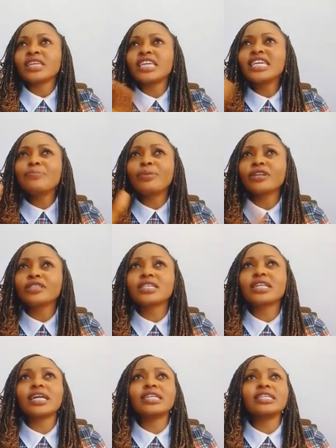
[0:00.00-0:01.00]
He
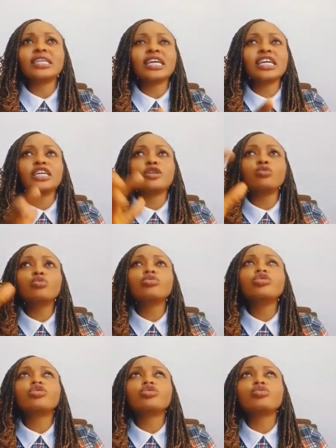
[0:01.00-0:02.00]
personally, he
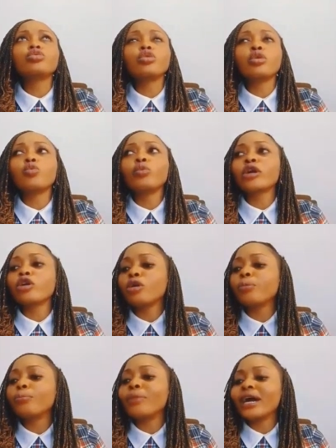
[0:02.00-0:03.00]
would wake
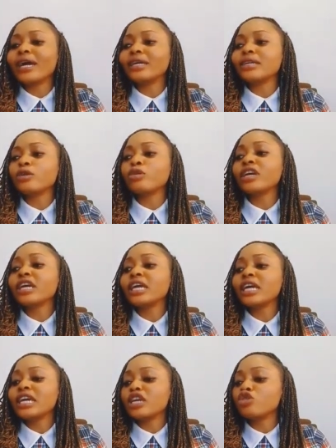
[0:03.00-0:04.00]
up by,
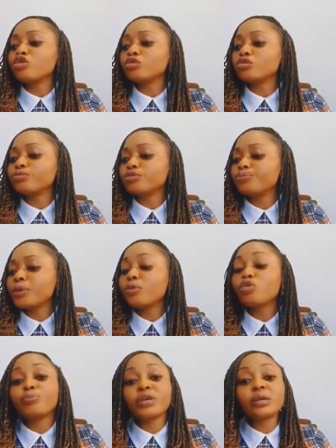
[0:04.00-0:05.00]
okay,
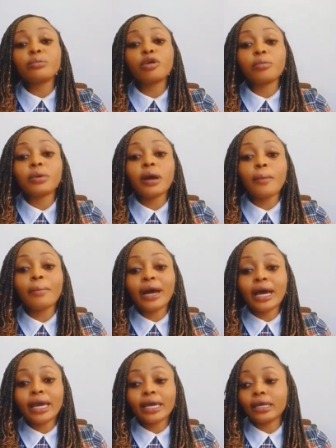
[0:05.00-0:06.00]
people will pick him up
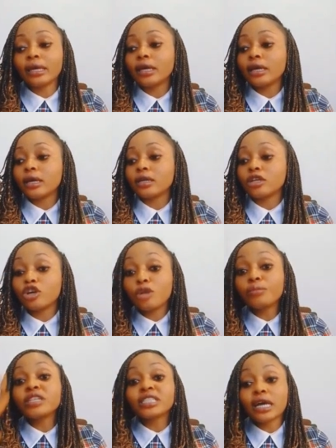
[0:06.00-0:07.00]
by, the
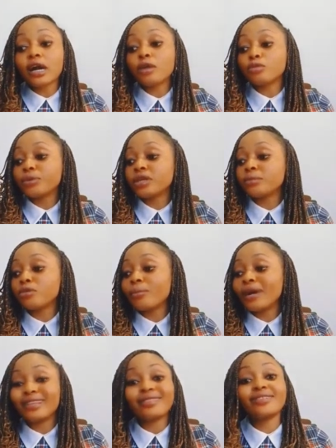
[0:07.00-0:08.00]
company's car will pick him up
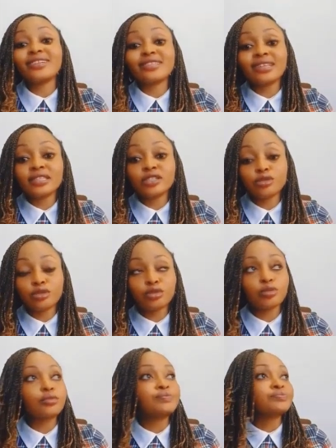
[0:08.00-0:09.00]
by 3:30 or
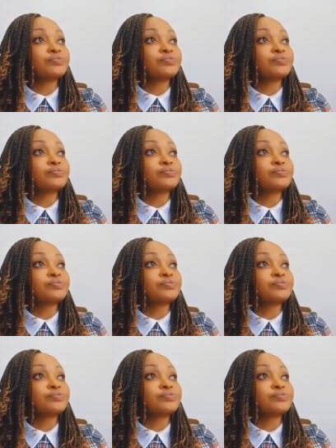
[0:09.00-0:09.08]
so.